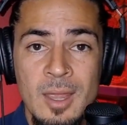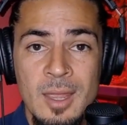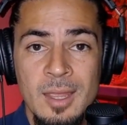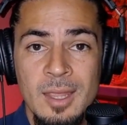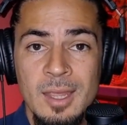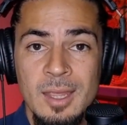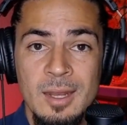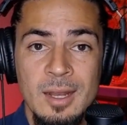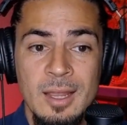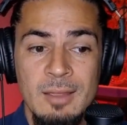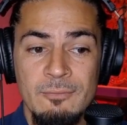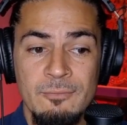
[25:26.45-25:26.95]

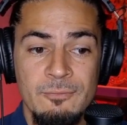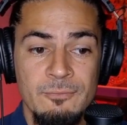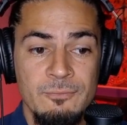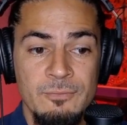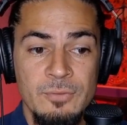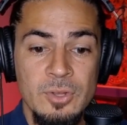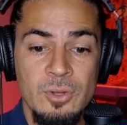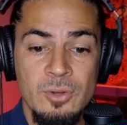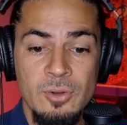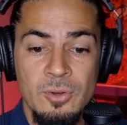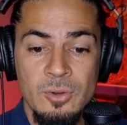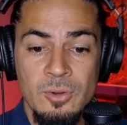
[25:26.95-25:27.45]
And I
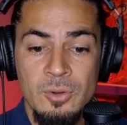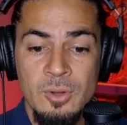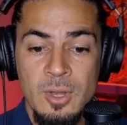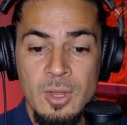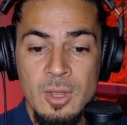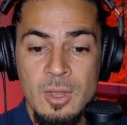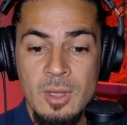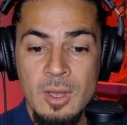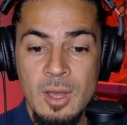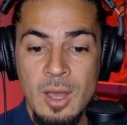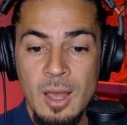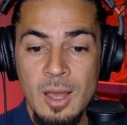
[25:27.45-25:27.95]
still
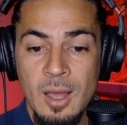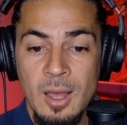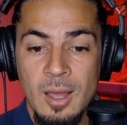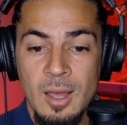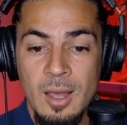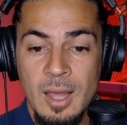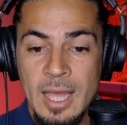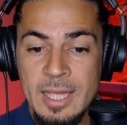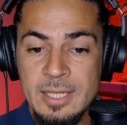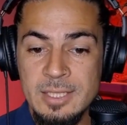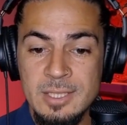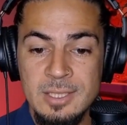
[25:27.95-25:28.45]

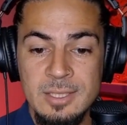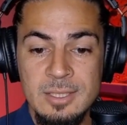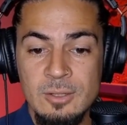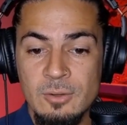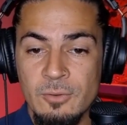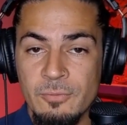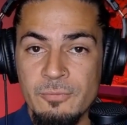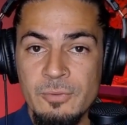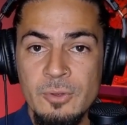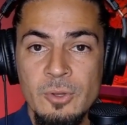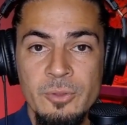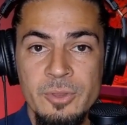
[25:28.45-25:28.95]

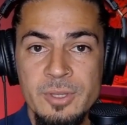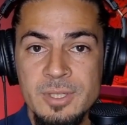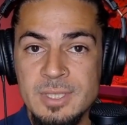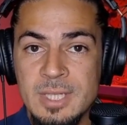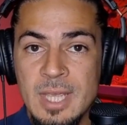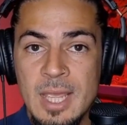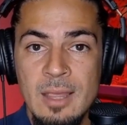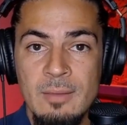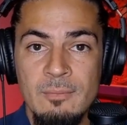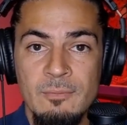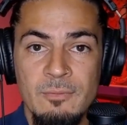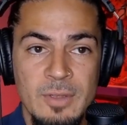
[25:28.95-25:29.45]
feel the
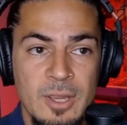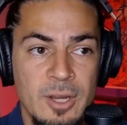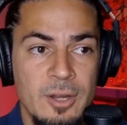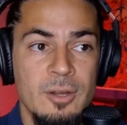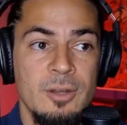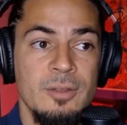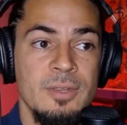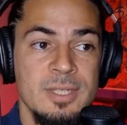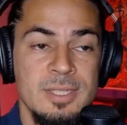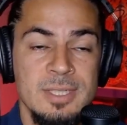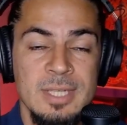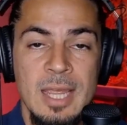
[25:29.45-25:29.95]
same vigor
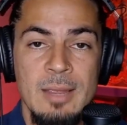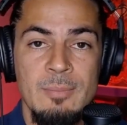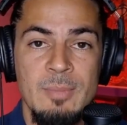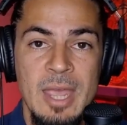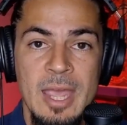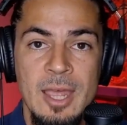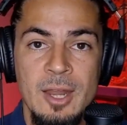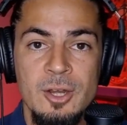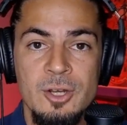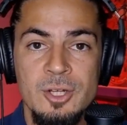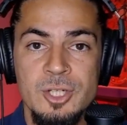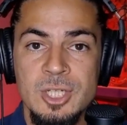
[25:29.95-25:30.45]
and the same
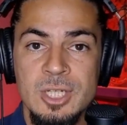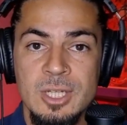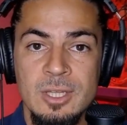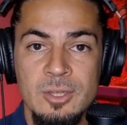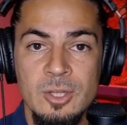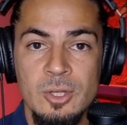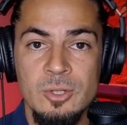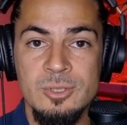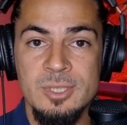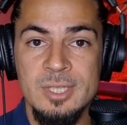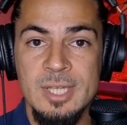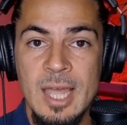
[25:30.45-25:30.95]
energy in
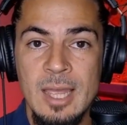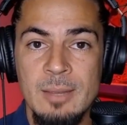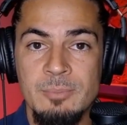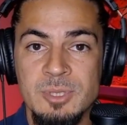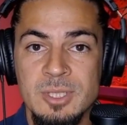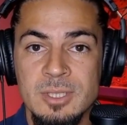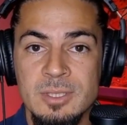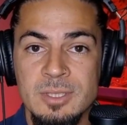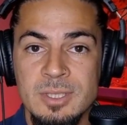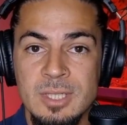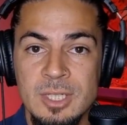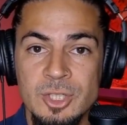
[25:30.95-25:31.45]
those types
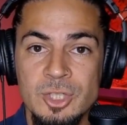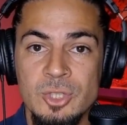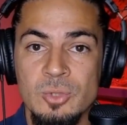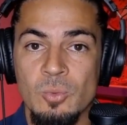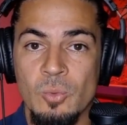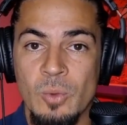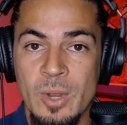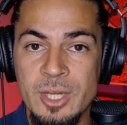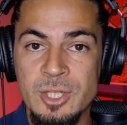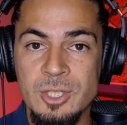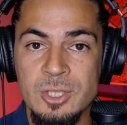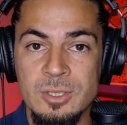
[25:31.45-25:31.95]
of
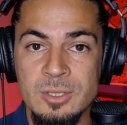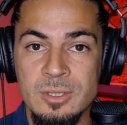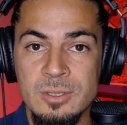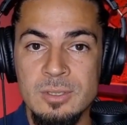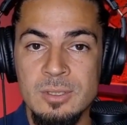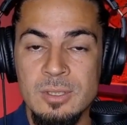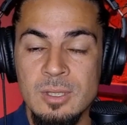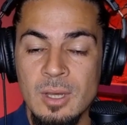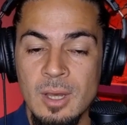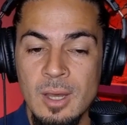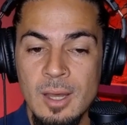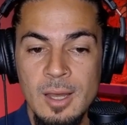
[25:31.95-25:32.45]

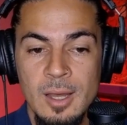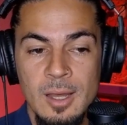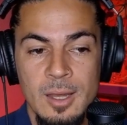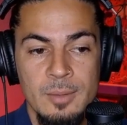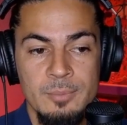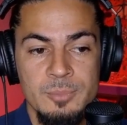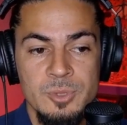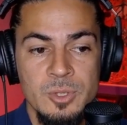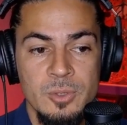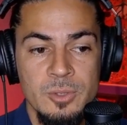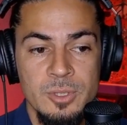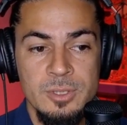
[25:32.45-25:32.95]
situations.
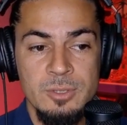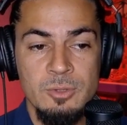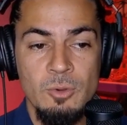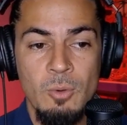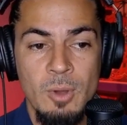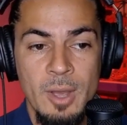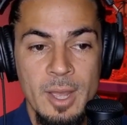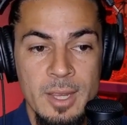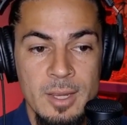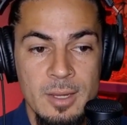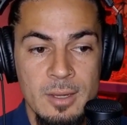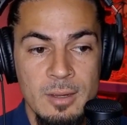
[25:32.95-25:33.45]
So it's
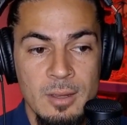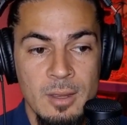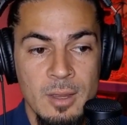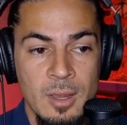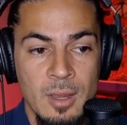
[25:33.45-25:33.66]
quite,